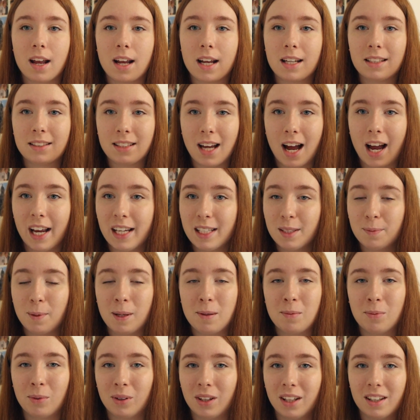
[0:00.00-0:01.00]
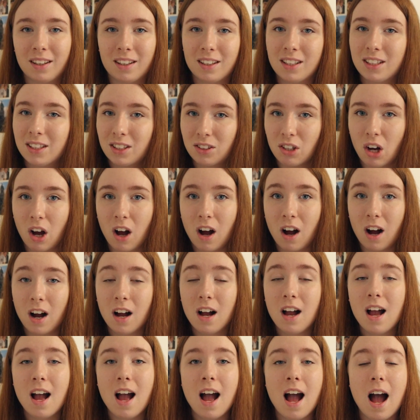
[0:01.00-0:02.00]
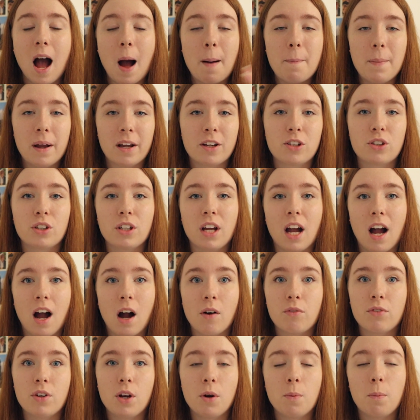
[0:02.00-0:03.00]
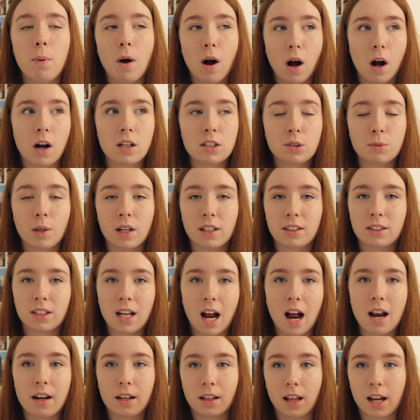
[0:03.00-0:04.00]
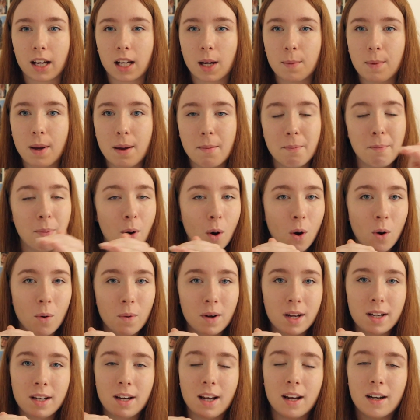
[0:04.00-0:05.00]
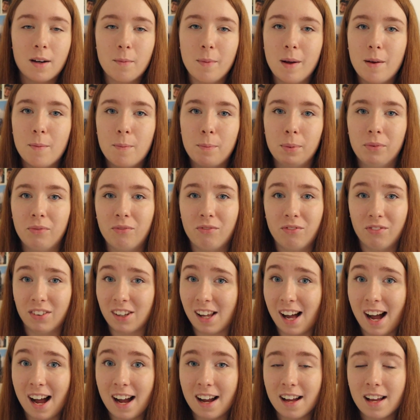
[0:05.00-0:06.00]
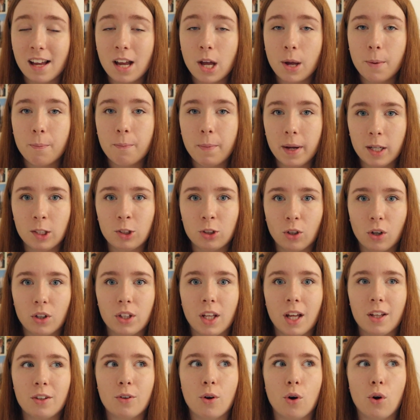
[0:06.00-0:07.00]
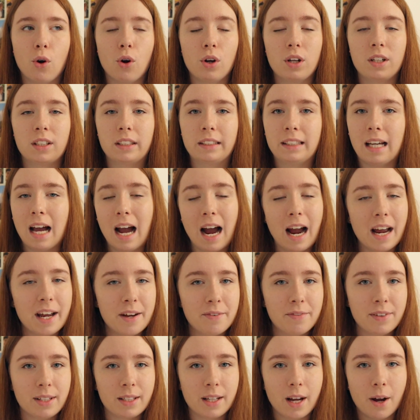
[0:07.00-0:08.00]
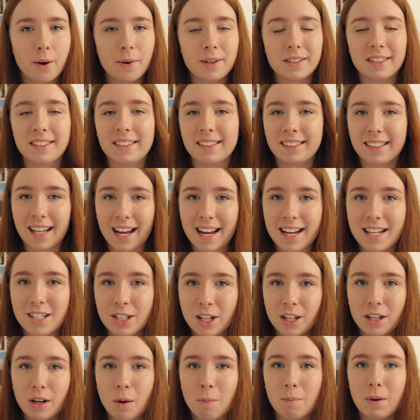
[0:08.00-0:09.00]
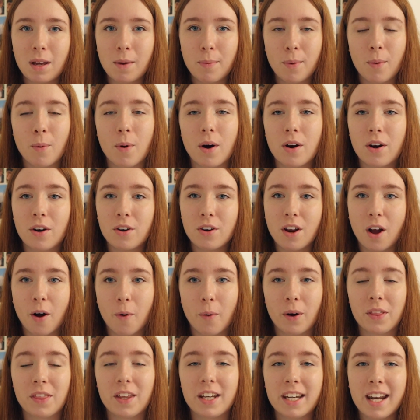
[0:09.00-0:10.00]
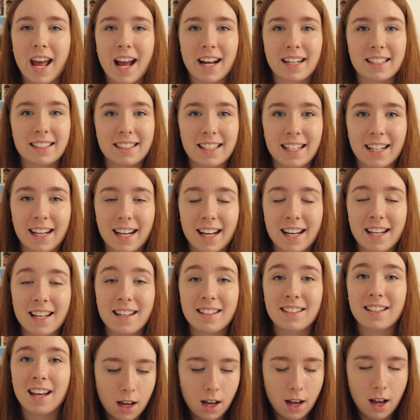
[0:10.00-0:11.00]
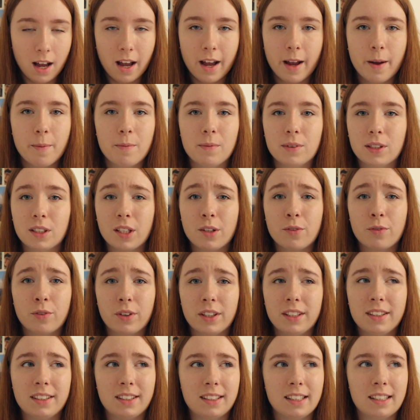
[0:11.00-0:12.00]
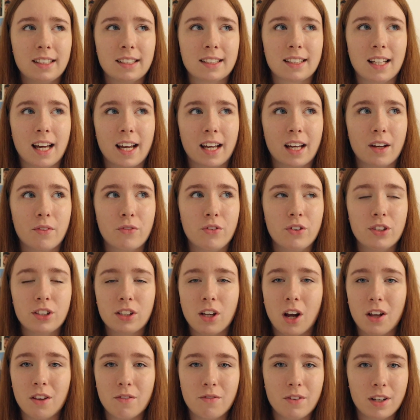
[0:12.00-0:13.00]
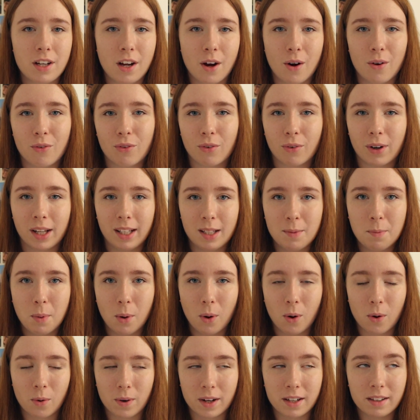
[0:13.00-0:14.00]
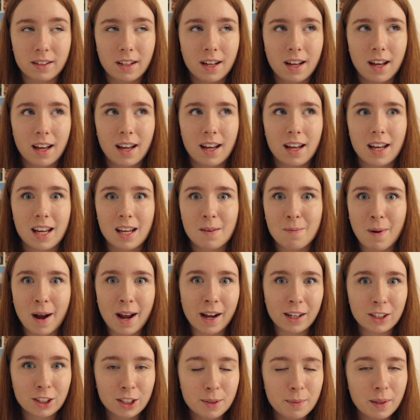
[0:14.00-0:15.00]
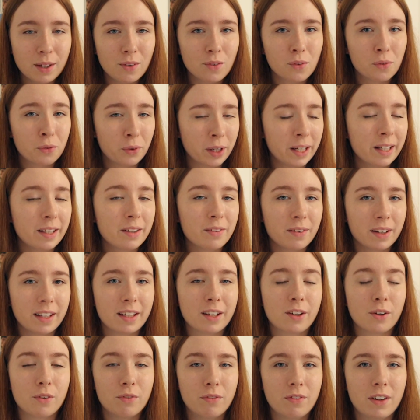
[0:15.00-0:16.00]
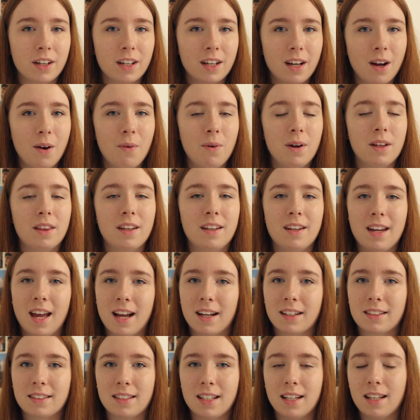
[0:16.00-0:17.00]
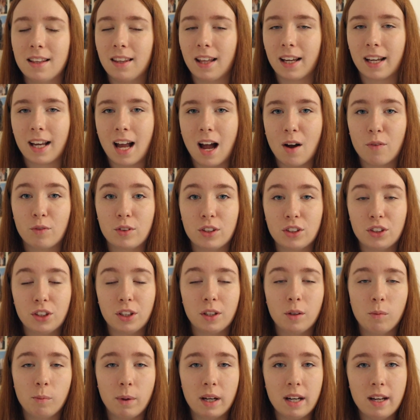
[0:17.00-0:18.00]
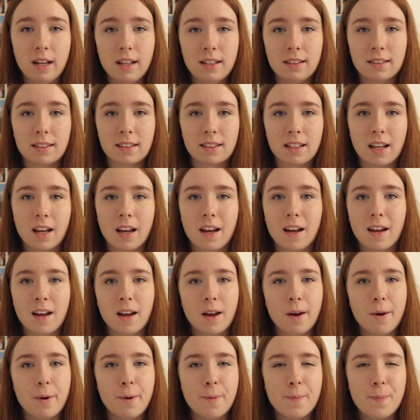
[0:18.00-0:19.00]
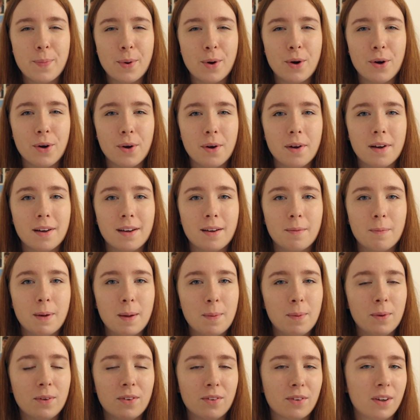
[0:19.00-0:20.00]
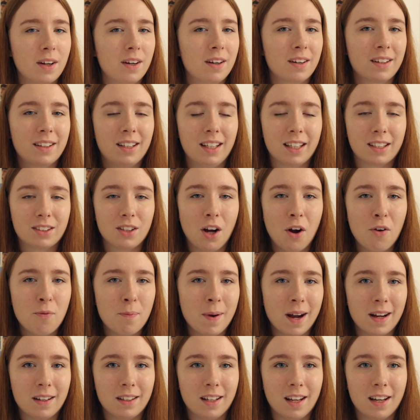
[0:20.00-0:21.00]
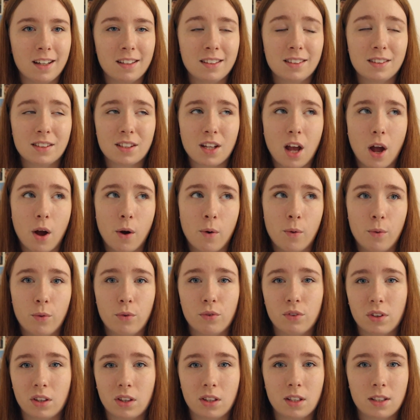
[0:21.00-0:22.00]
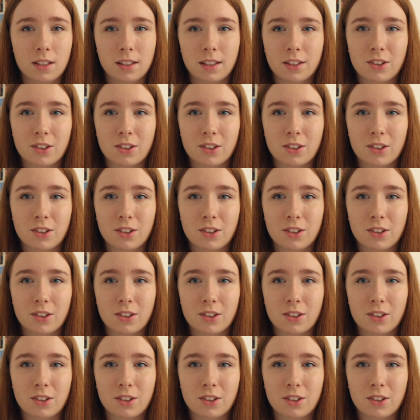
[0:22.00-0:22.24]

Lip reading: entice people in the start, and make sure you have no parts where it's kind of like a bit boring and a bit flat. Make sure that your entire video is engaging and people want to know what the next thing is. So for instance, like if you start the video off really boring, it might actually be a really good video in like after 2 minutes, but people are going to clicked off by then, so there's